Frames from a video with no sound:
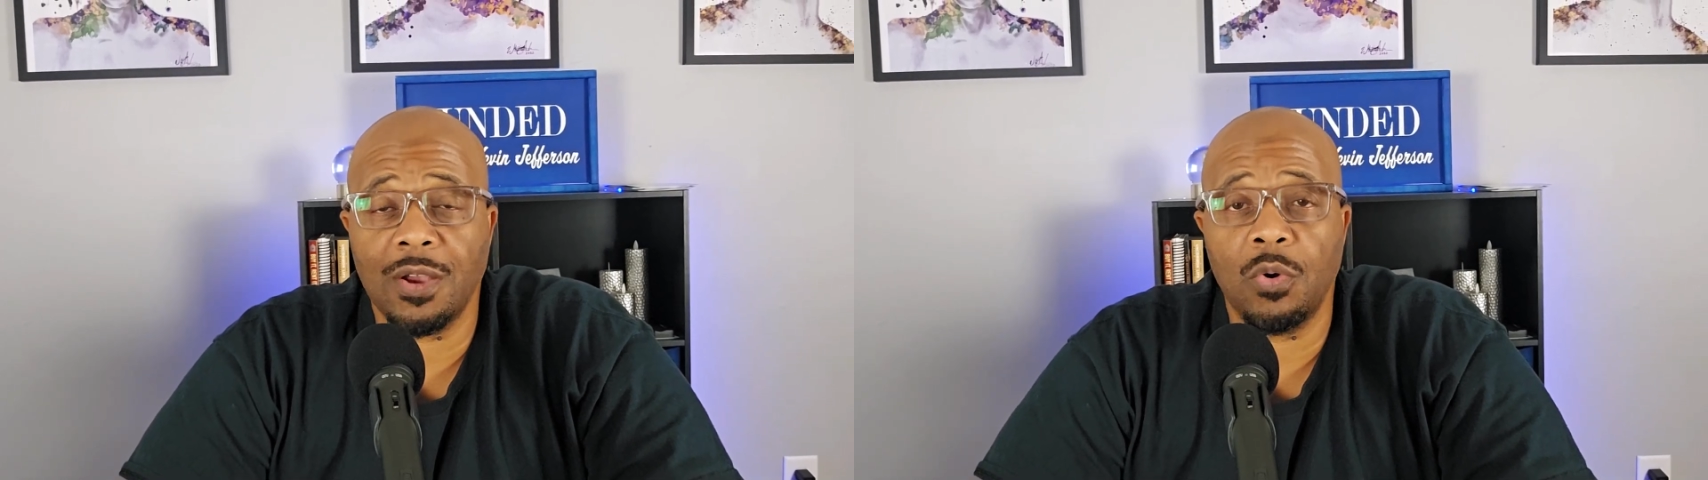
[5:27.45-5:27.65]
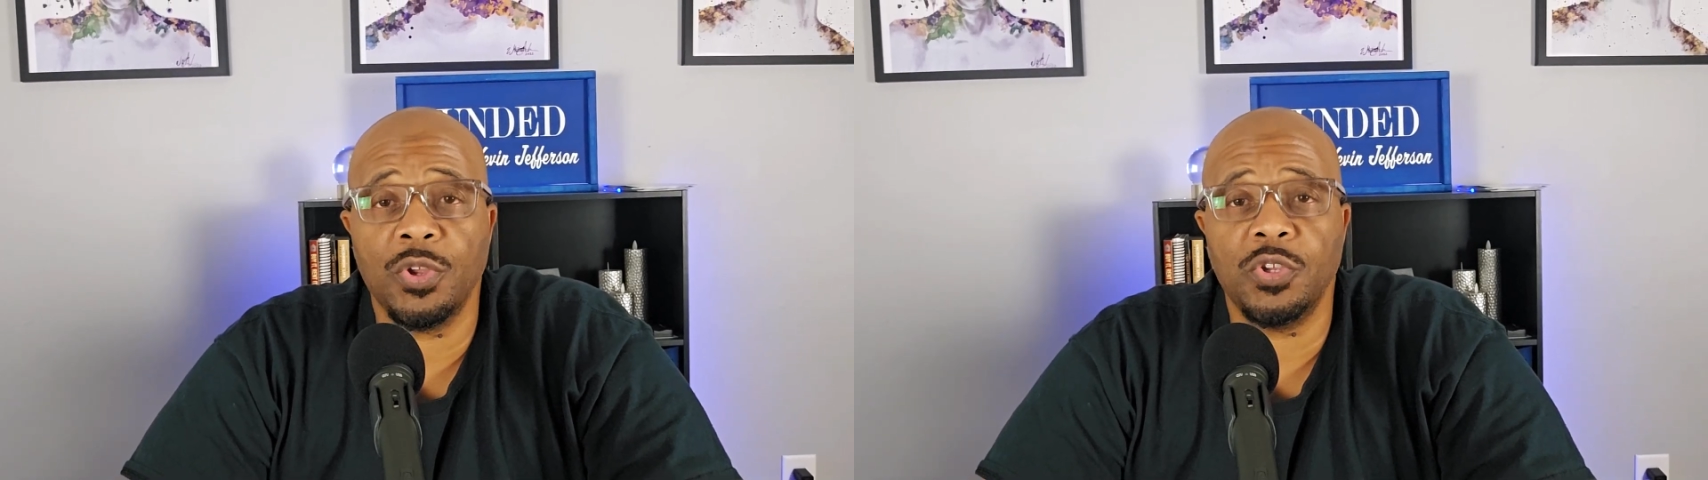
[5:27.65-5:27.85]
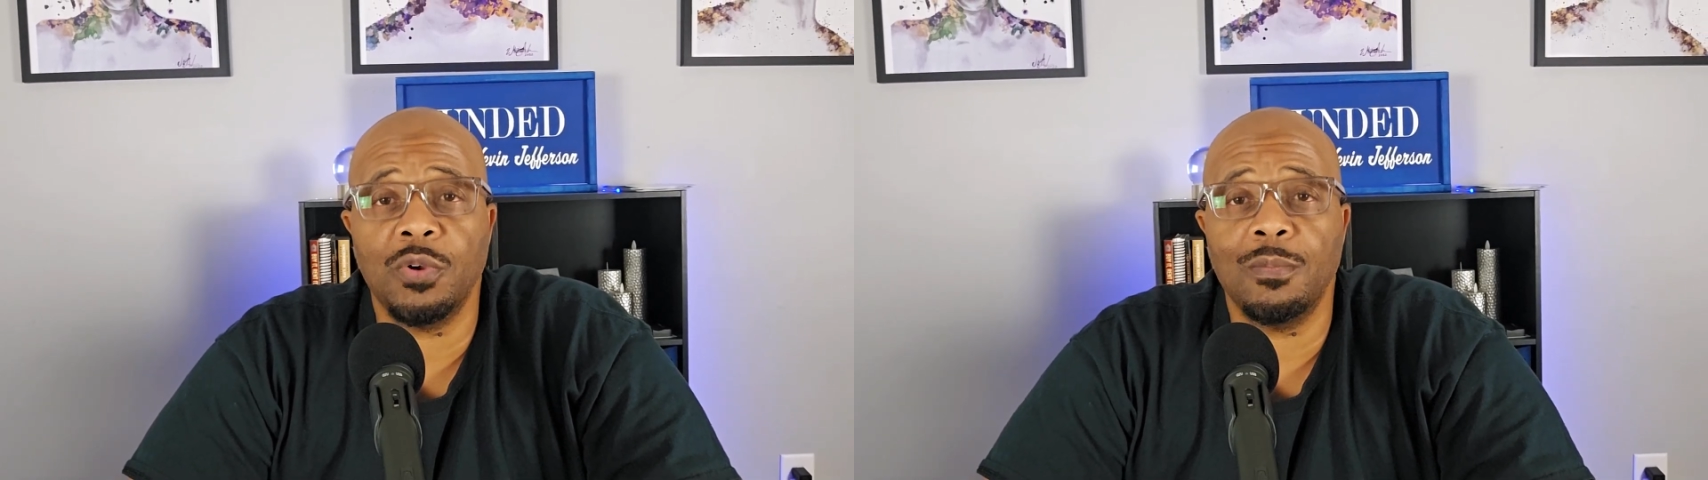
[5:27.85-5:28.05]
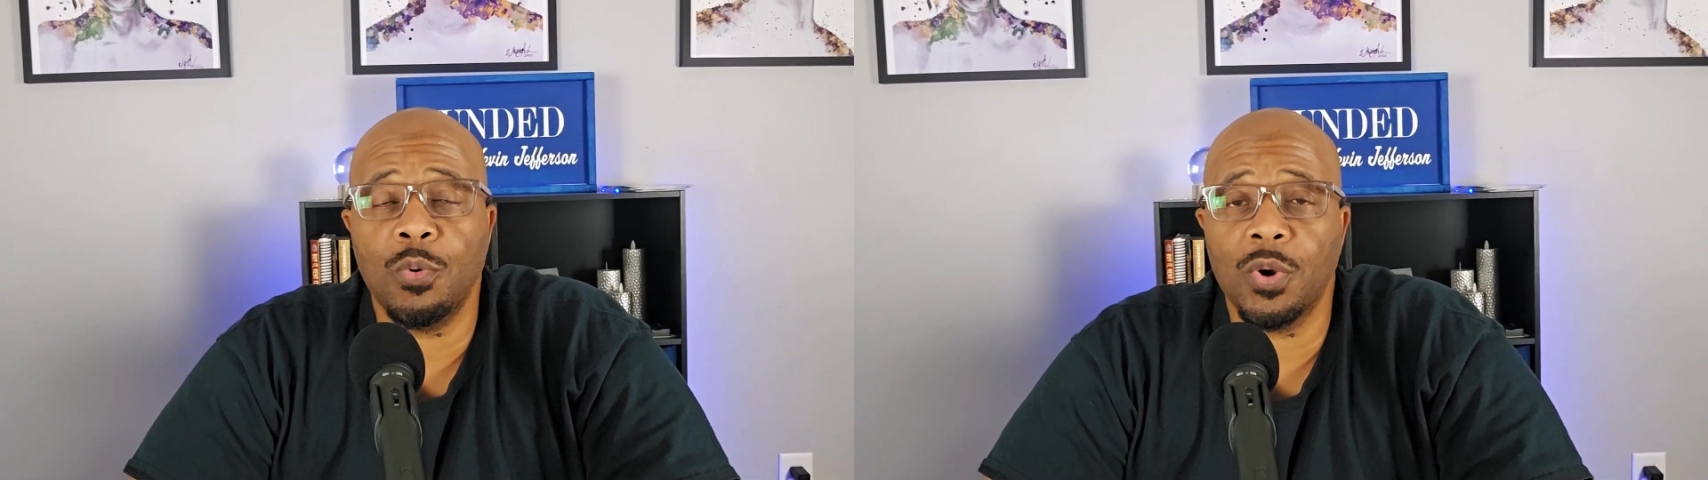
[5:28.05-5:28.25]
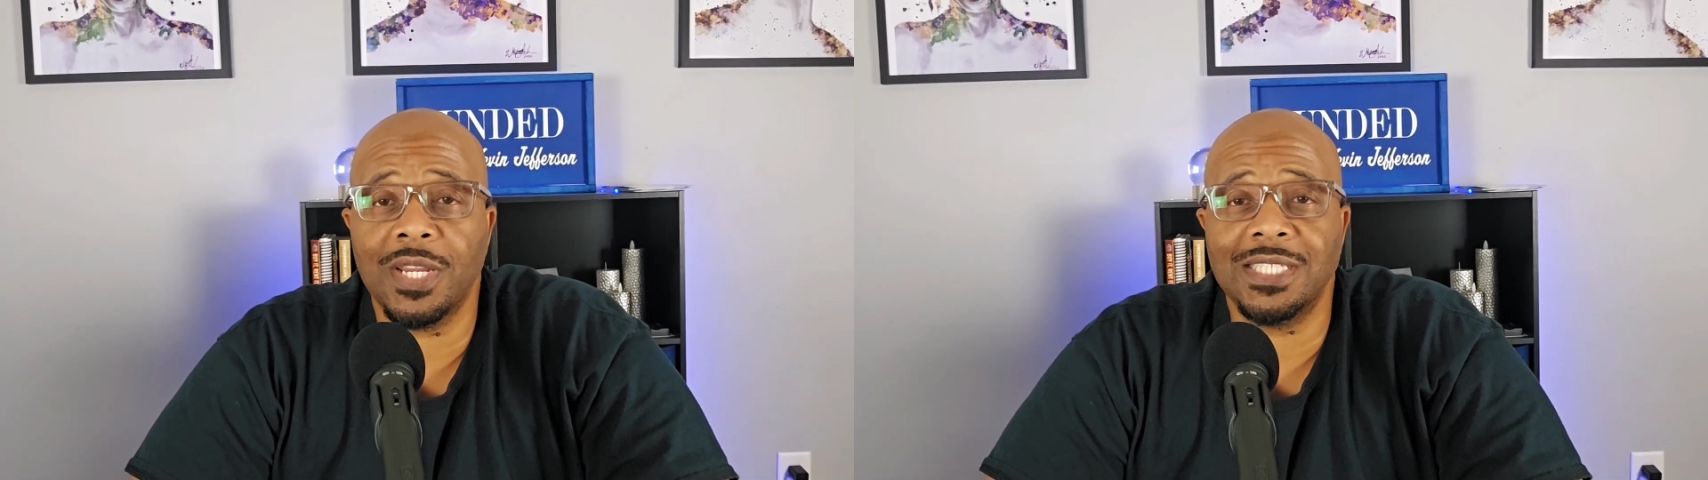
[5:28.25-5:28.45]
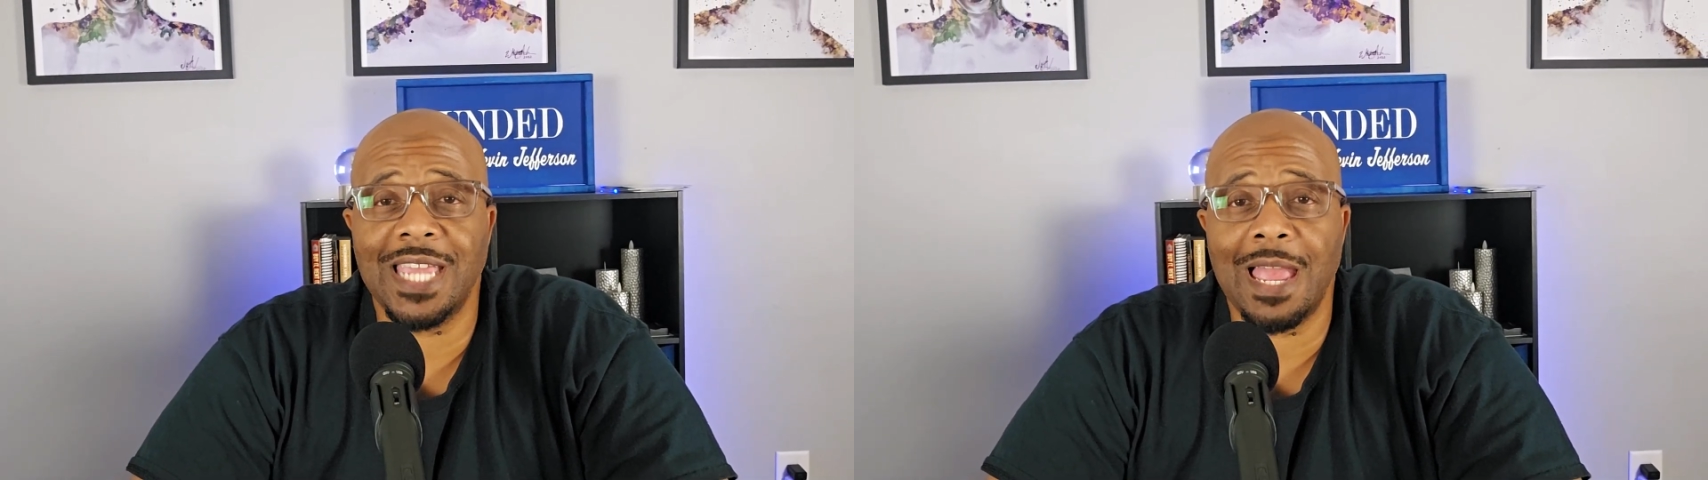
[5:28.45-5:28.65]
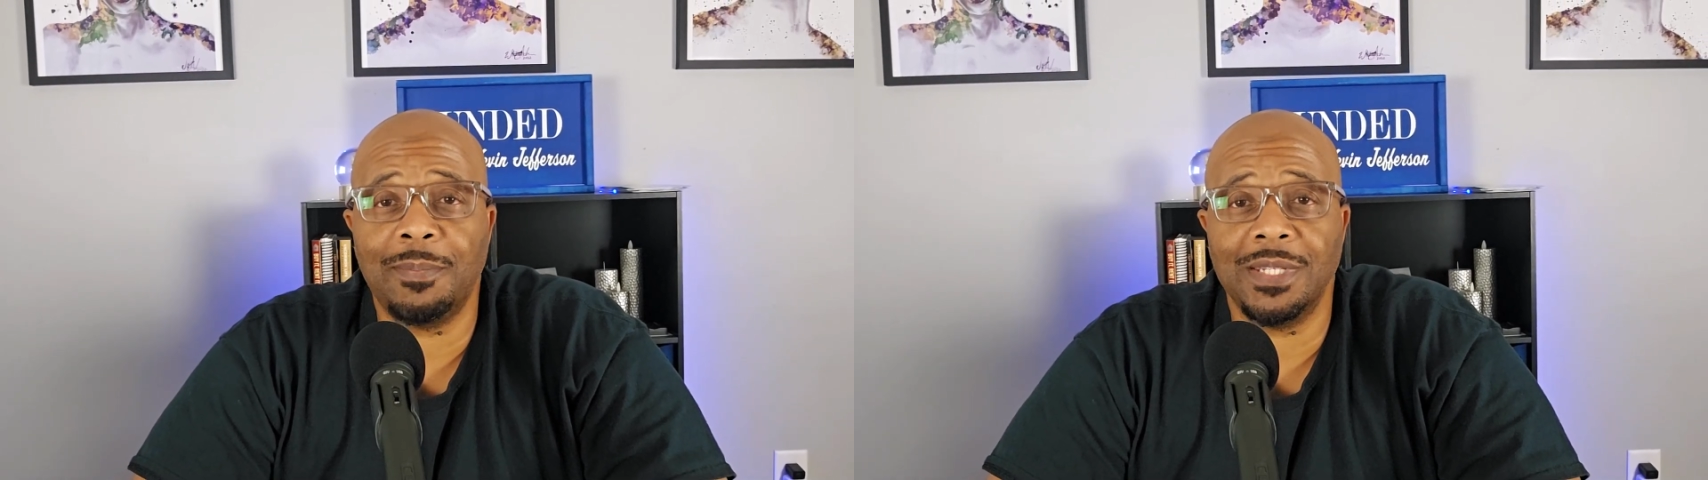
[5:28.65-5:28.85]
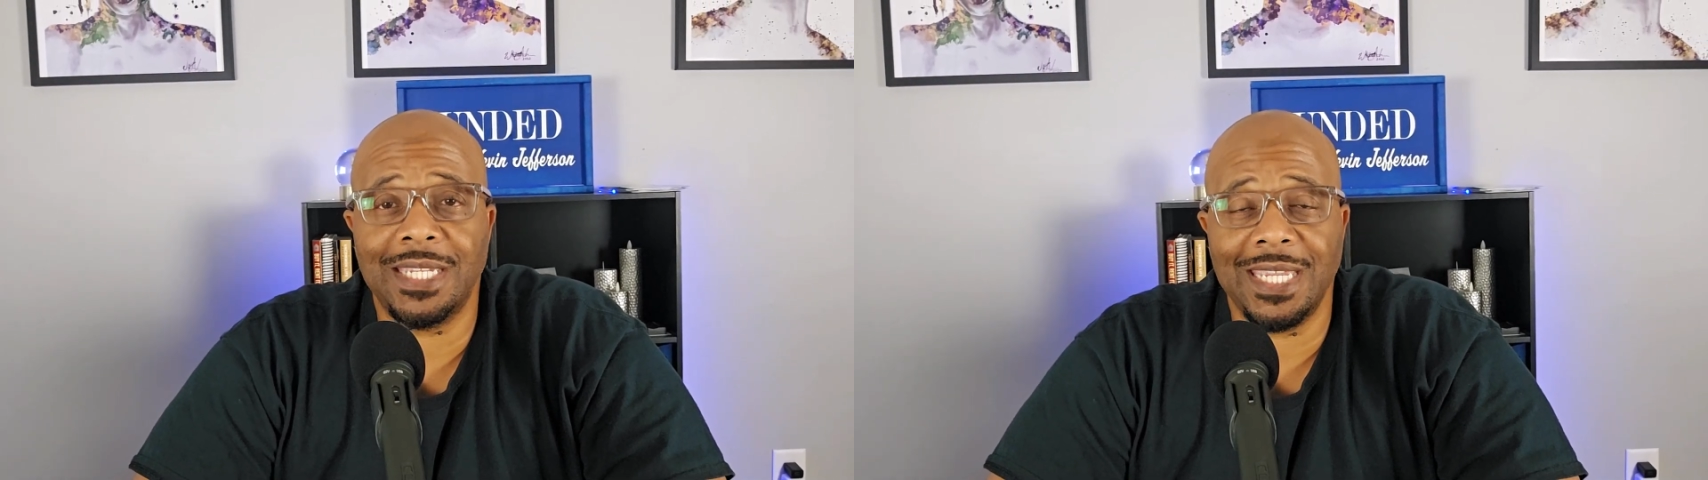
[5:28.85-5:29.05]
on your mortgage
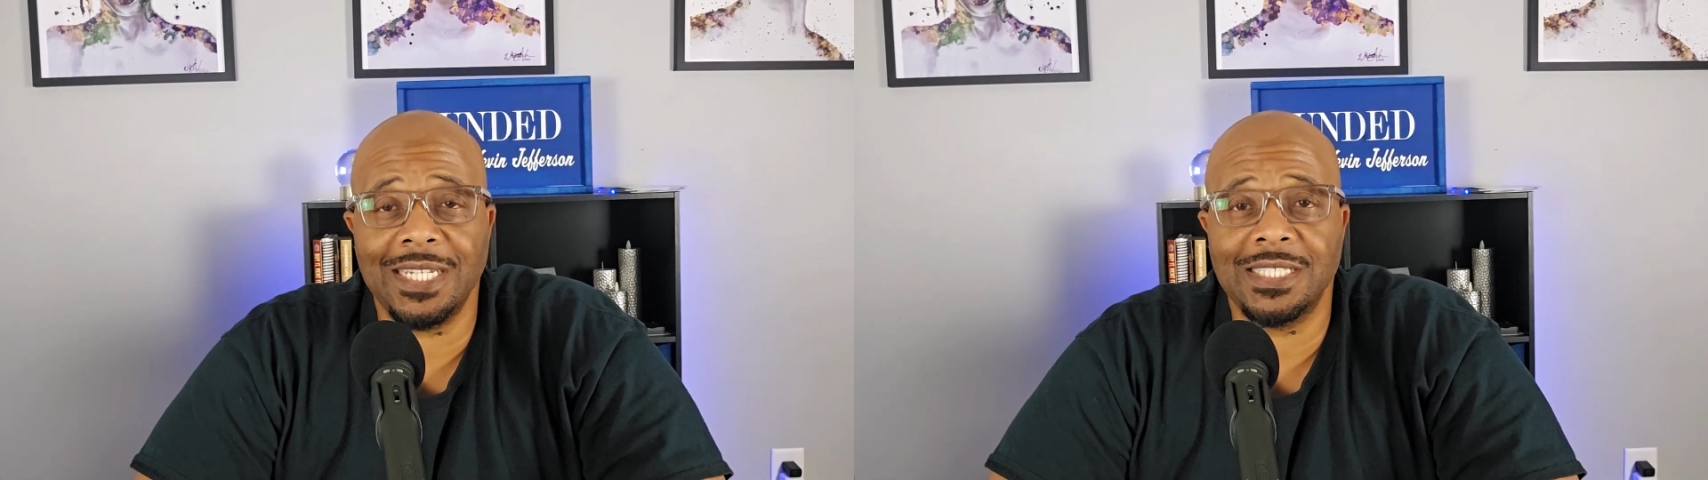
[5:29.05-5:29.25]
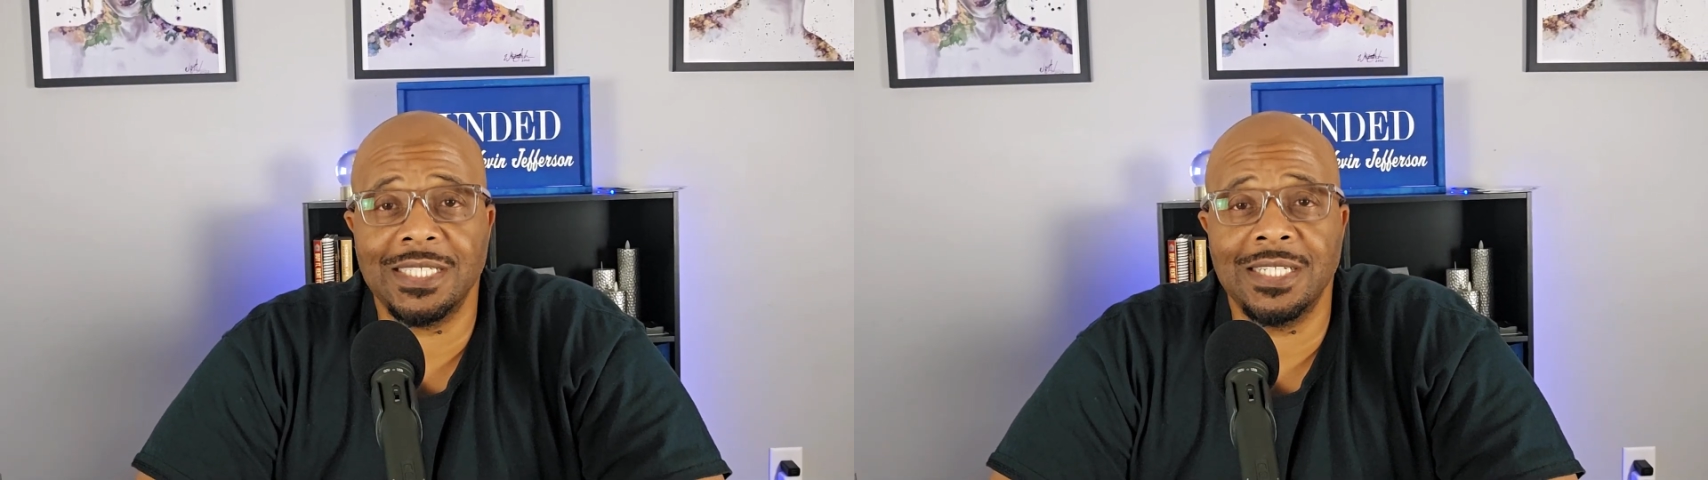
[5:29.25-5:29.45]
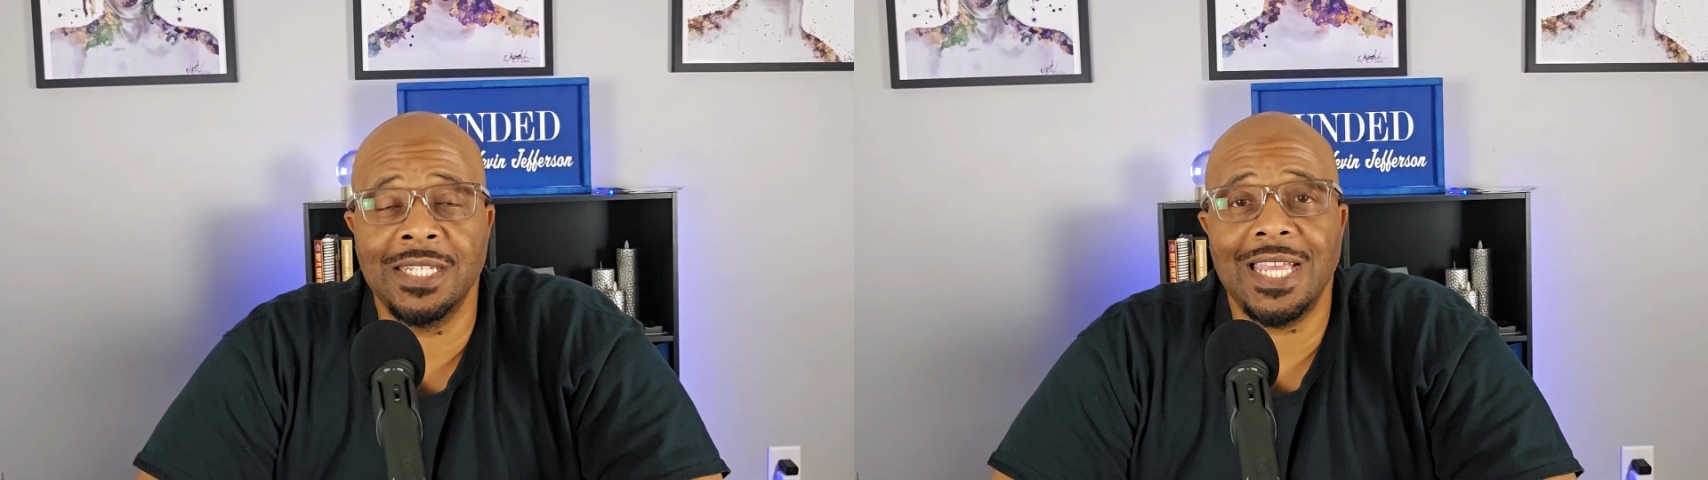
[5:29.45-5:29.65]
application